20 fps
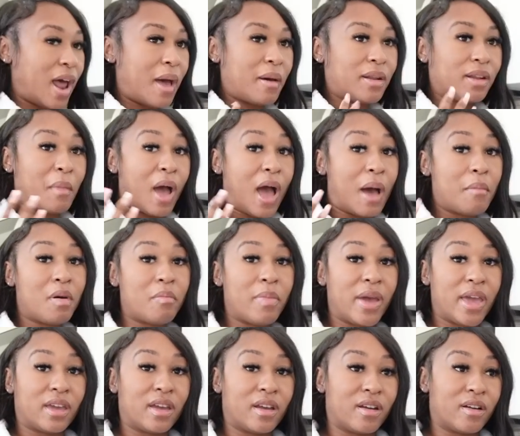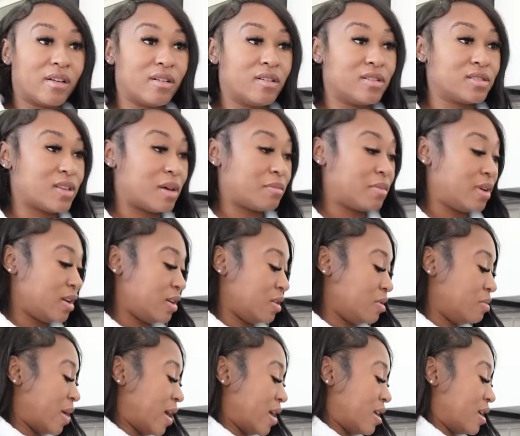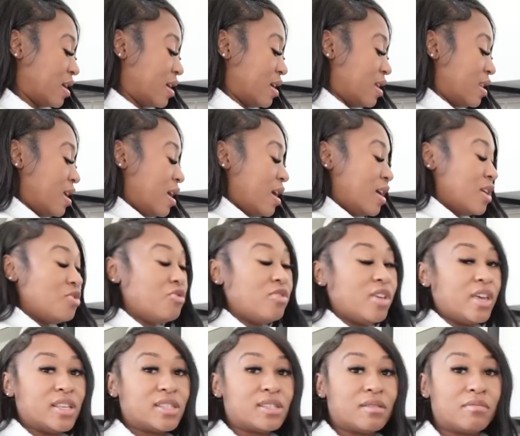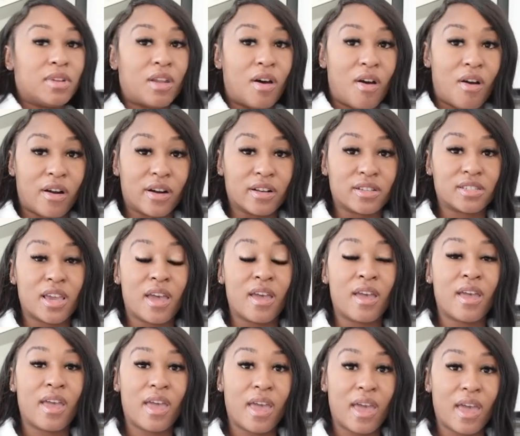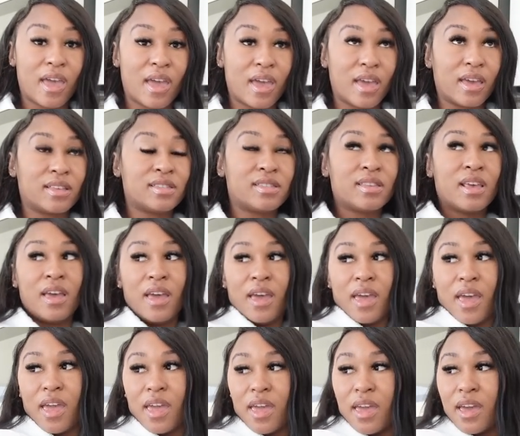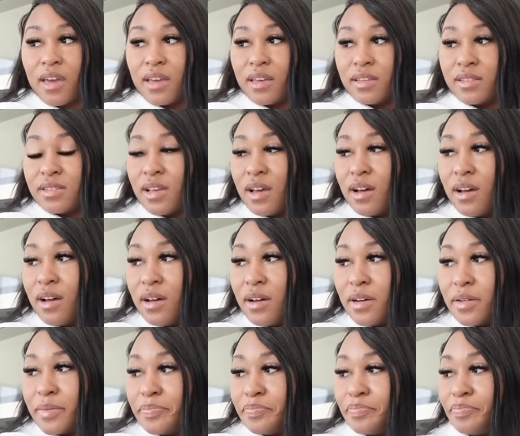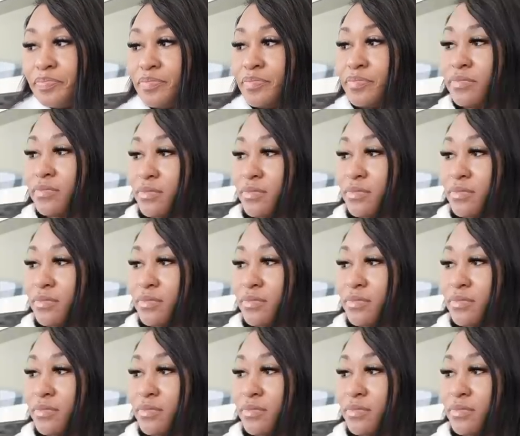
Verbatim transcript: i am a bacon girl so i'm gonna do bacon you need some large eggs and um,